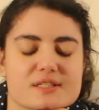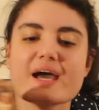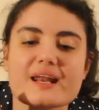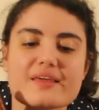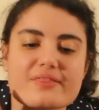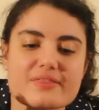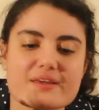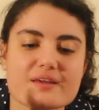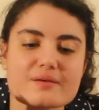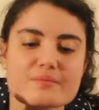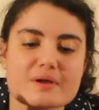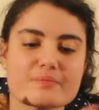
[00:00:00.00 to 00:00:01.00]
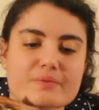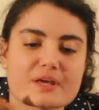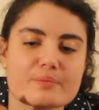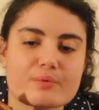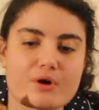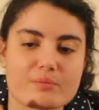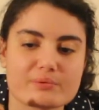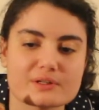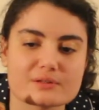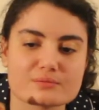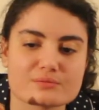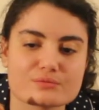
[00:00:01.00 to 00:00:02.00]
And I think my big
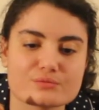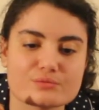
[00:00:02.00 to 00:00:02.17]
problem,